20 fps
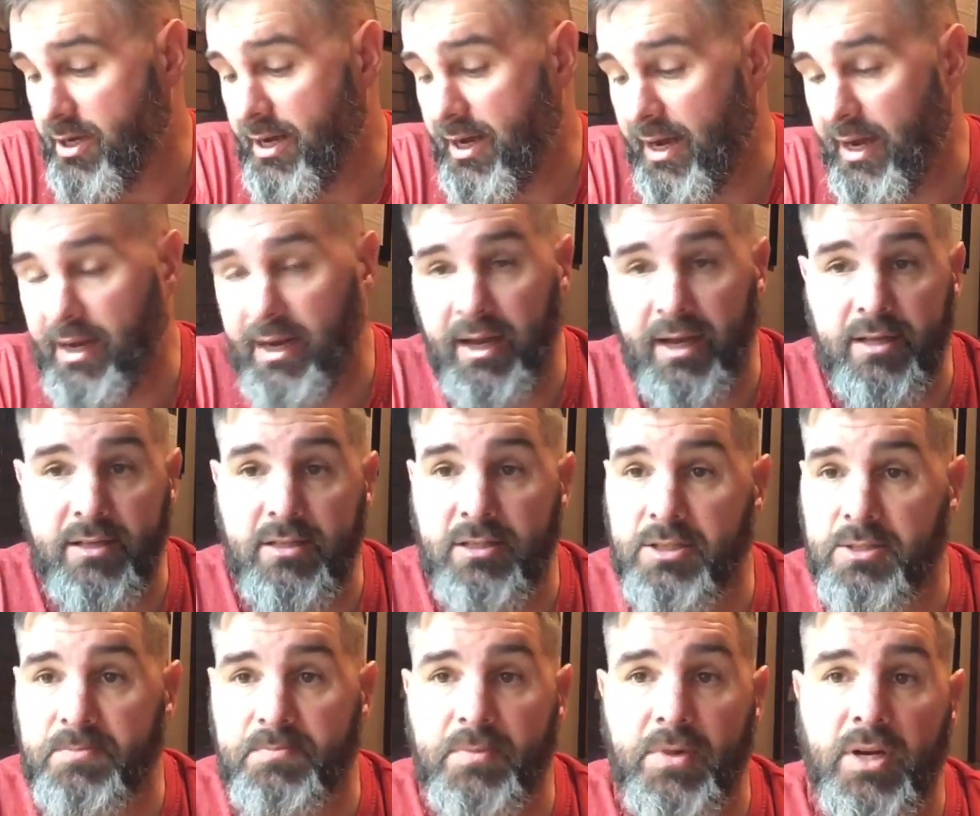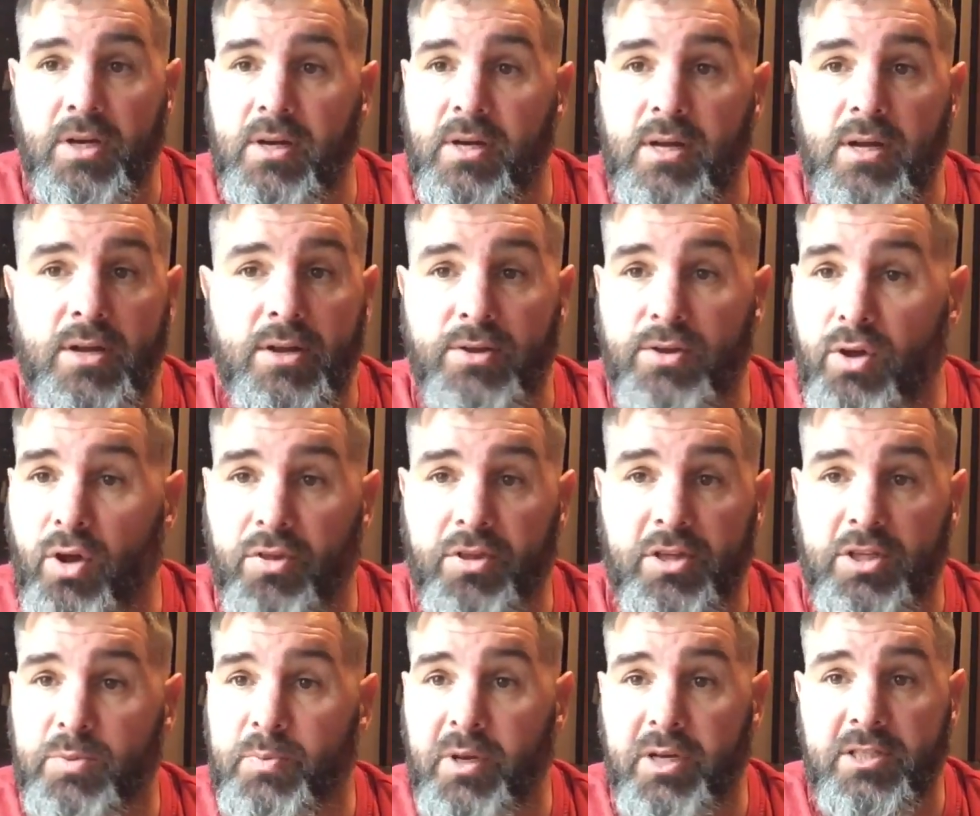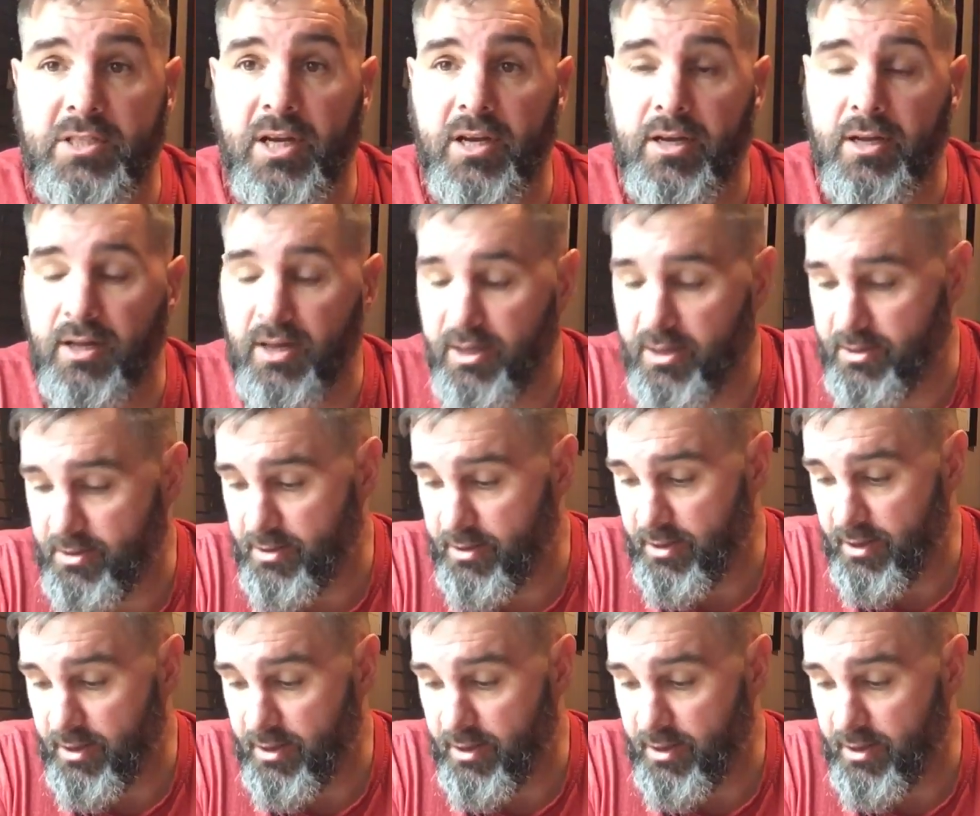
highlights, nothing spectacular.